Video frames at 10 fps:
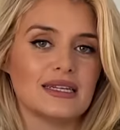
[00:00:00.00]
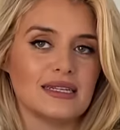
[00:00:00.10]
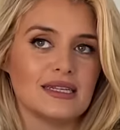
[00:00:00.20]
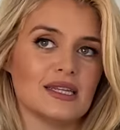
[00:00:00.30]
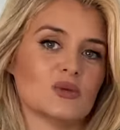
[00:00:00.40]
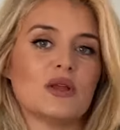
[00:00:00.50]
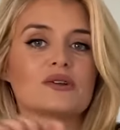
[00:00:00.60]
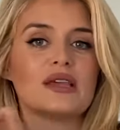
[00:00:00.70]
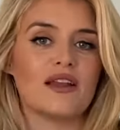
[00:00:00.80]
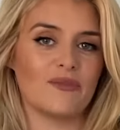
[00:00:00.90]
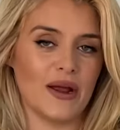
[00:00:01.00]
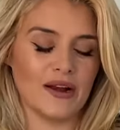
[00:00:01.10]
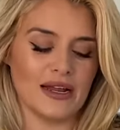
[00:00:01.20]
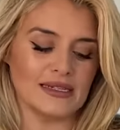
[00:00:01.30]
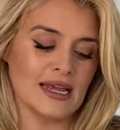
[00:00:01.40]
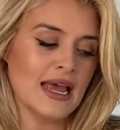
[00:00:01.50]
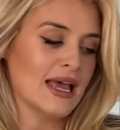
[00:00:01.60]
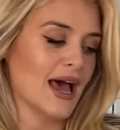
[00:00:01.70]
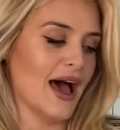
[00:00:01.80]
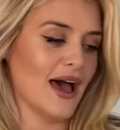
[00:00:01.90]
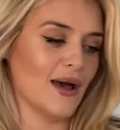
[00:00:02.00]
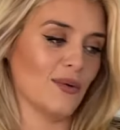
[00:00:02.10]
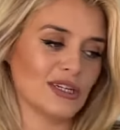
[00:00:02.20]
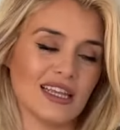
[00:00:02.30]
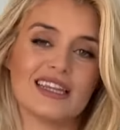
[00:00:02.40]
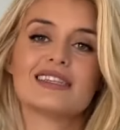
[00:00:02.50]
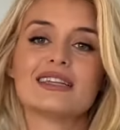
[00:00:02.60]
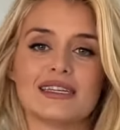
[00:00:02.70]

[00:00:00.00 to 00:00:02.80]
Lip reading: to the sweeter side of paradise, which I think is nice.